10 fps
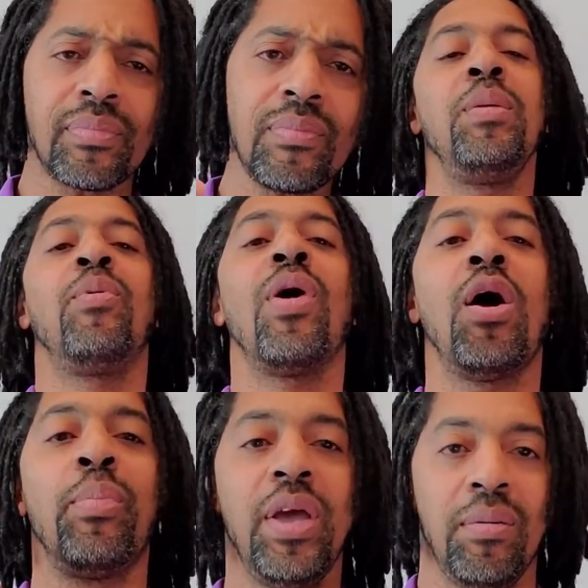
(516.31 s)
People
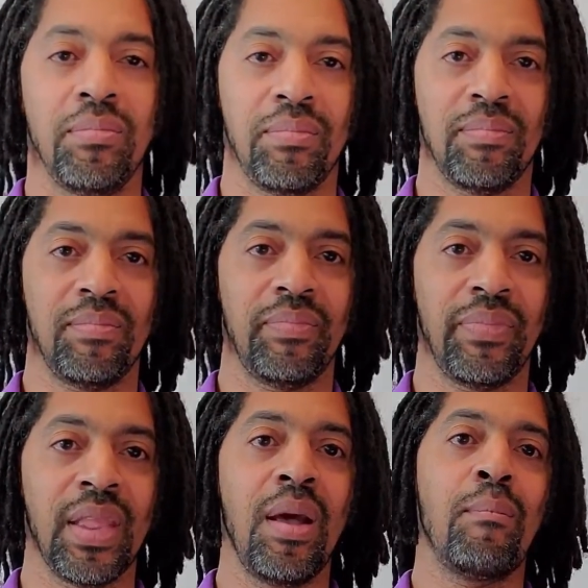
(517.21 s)
help him
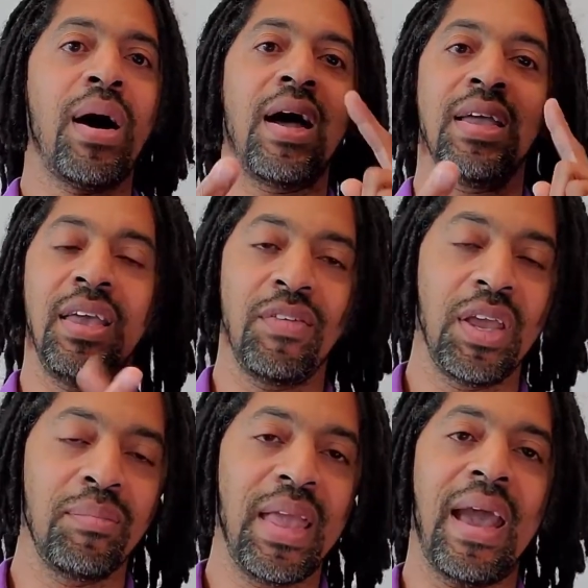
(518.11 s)
by giving
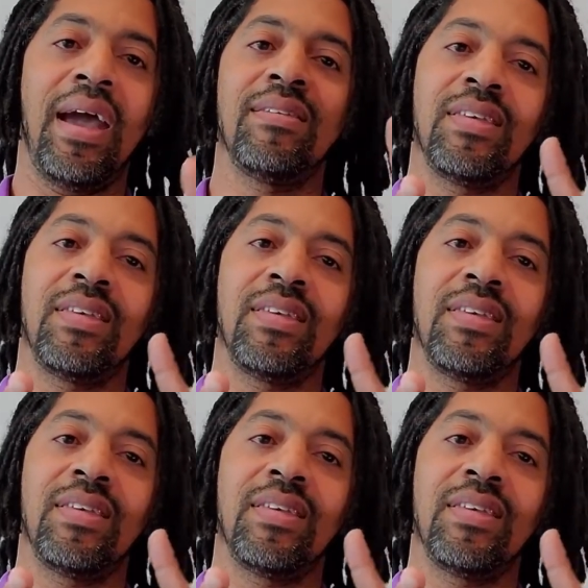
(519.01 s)
him gas,